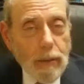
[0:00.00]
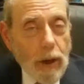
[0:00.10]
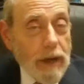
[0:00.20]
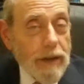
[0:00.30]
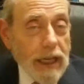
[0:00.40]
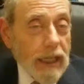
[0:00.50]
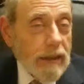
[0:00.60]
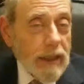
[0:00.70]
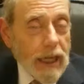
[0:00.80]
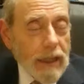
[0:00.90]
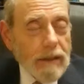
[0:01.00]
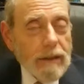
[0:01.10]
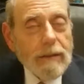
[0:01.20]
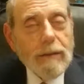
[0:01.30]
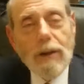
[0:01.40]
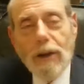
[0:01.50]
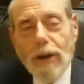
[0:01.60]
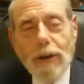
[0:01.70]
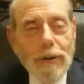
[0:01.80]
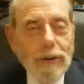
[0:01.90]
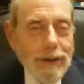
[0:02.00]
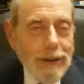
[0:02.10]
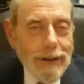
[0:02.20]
Why are they getting together? Oh,